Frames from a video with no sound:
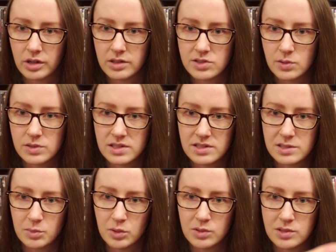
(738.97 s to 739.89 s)
So it's not
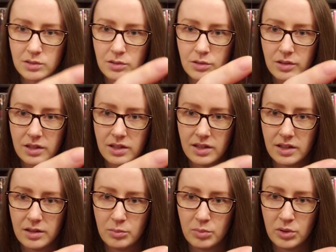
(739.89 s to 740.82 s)
supposed to look like
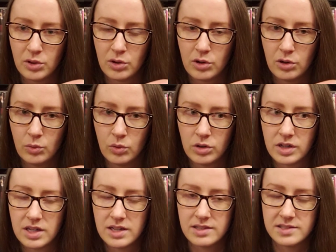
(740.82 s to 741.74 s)
that, but the artwork
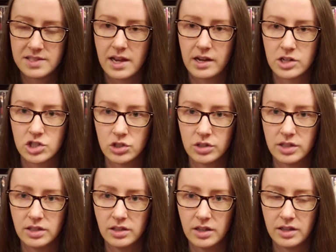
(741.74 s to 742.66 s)
is
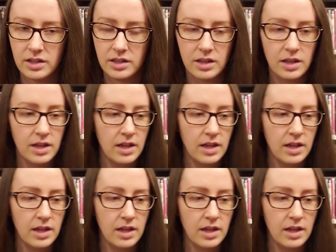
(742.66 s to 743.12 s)
actually like,